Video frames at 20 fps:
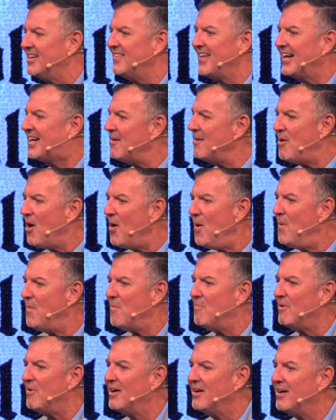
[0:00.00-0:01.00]
that come
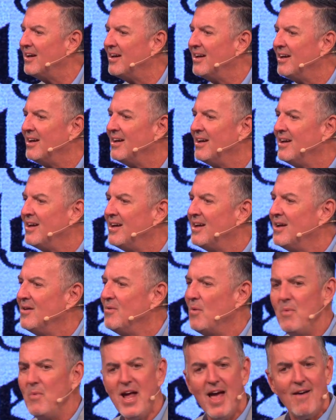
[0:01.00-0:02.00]
home.
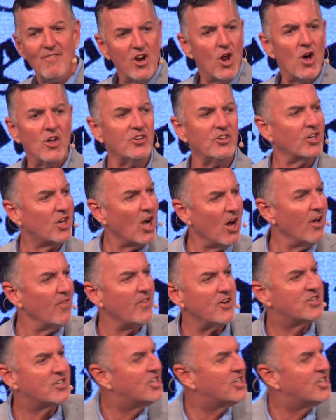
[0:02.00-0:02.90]
When we have an altar call and there's